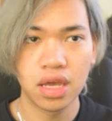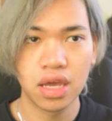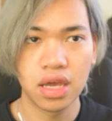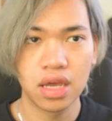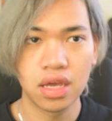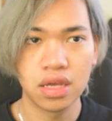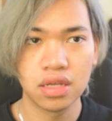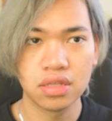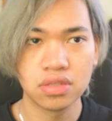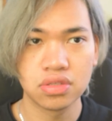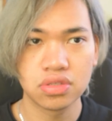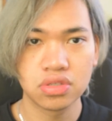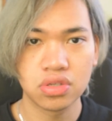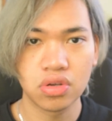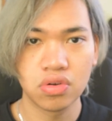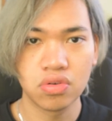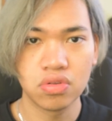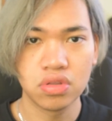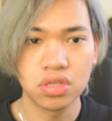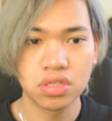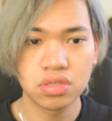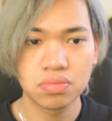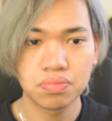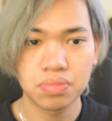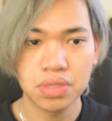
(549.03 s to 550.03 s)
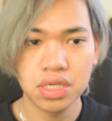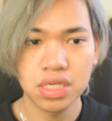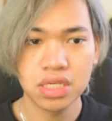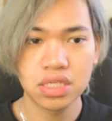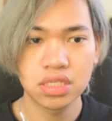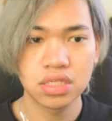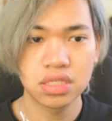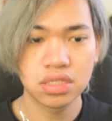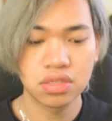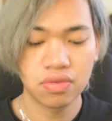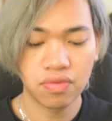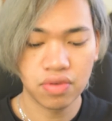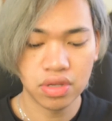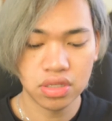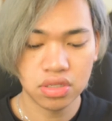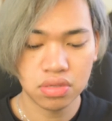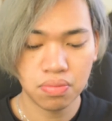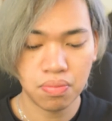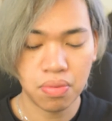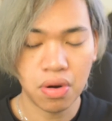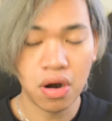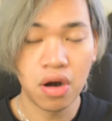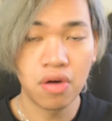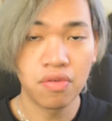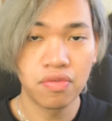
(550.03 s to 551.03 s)
And so this piece fits
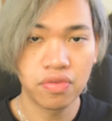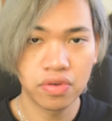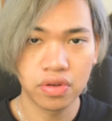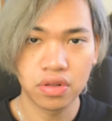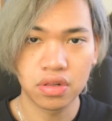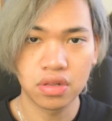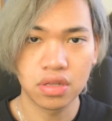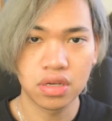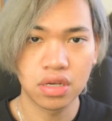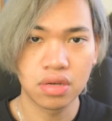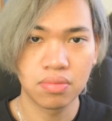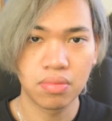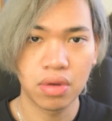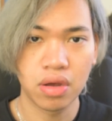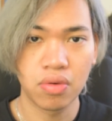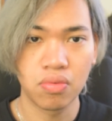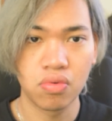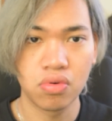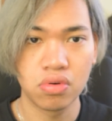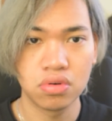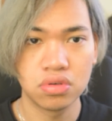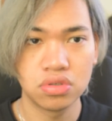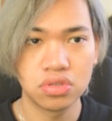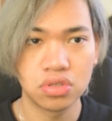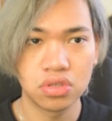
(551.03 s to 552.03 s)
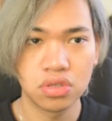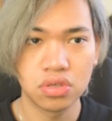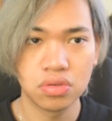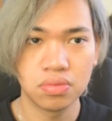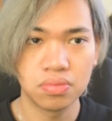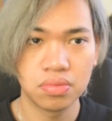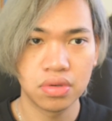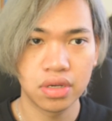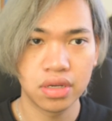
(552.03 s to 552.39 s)
perfectly in my wardrobe,